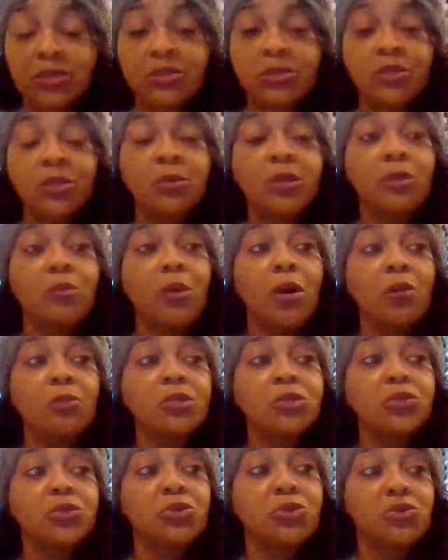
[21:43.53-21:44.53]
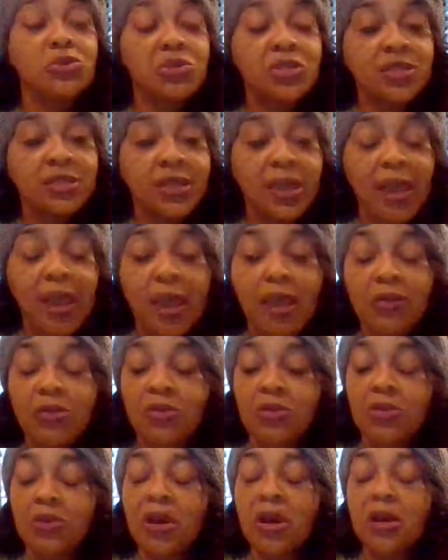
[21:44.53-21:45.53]
There's going to be moments when you're sad,
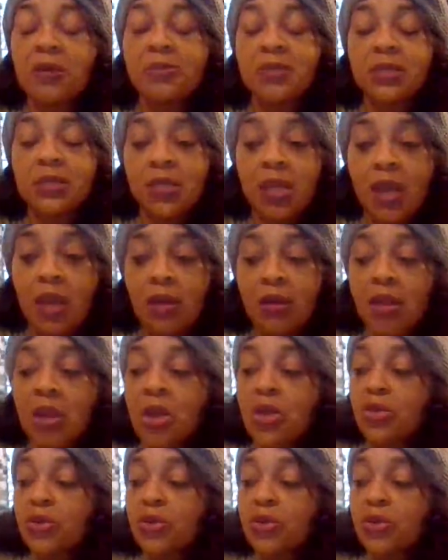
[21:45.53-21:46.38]
you're upset,